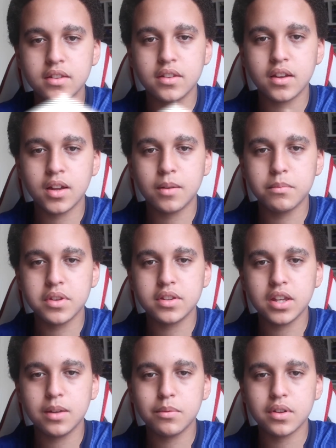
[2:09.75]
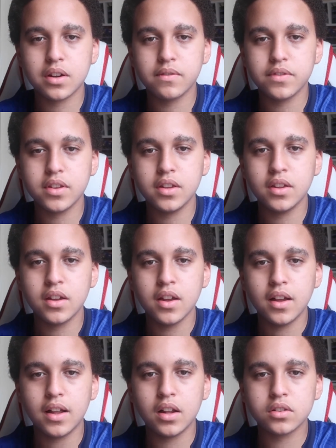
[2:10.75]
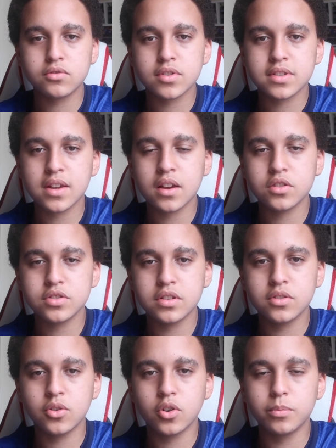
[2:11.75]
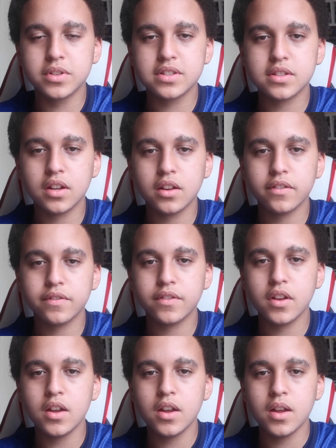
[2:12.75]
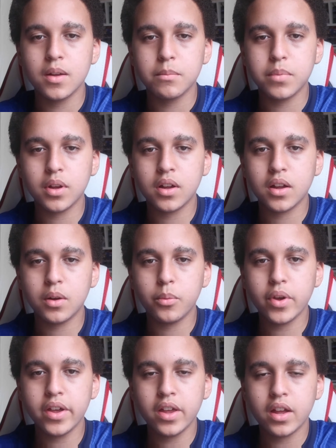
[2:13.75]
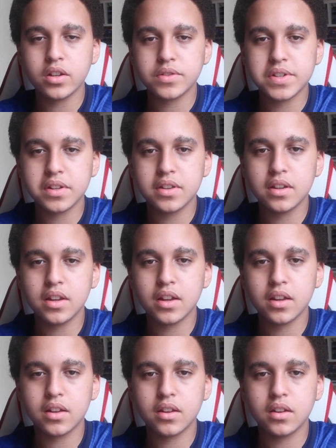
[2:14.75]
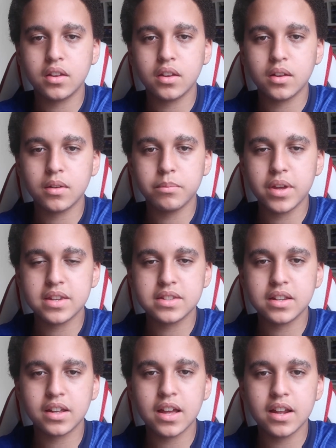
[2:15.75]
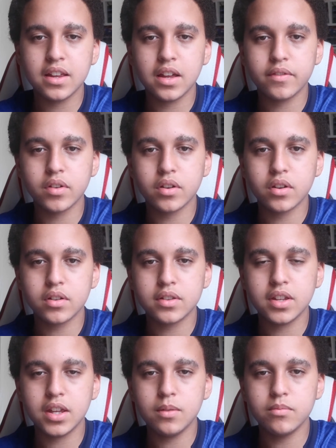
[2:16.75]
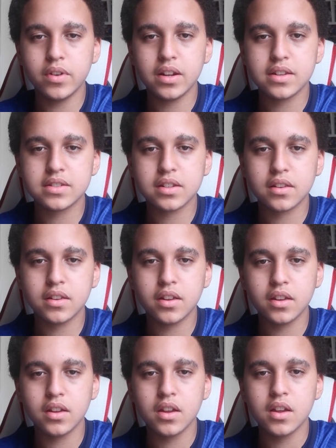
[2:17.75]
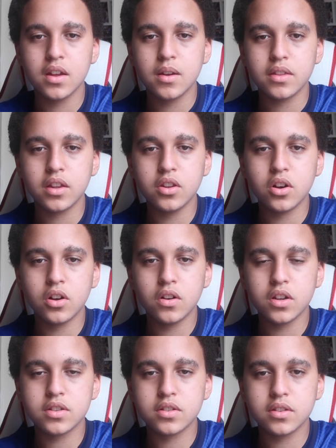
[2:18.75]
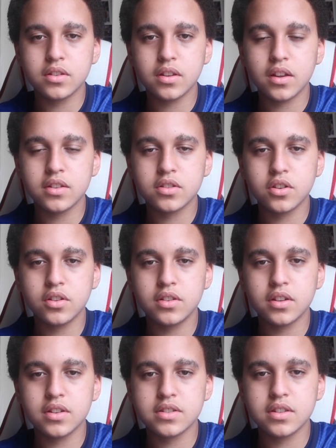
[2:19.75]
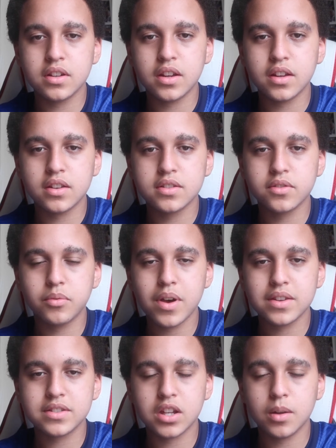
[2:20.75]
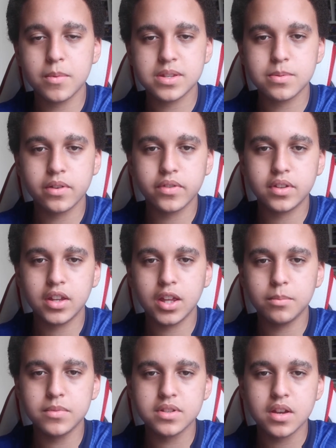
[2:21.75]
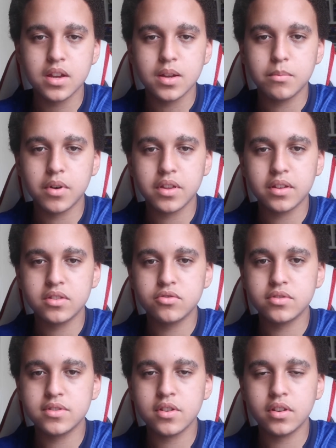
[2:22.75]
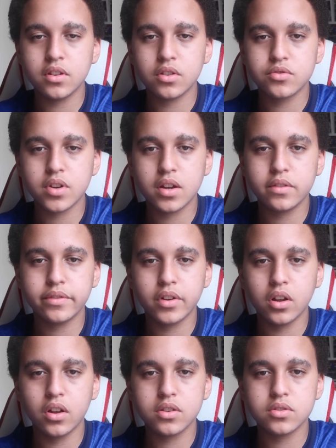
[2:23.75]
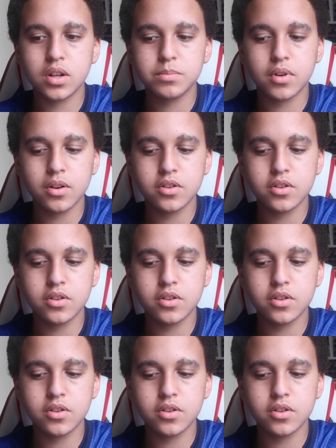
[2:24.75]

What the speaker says: the team that have the ultra section at home and stuff. But away, I just think they're like basically like any other team realistically. They're not as good as the likes of West Ham and some other teams, but they're certainly not dreadful, so I'd probably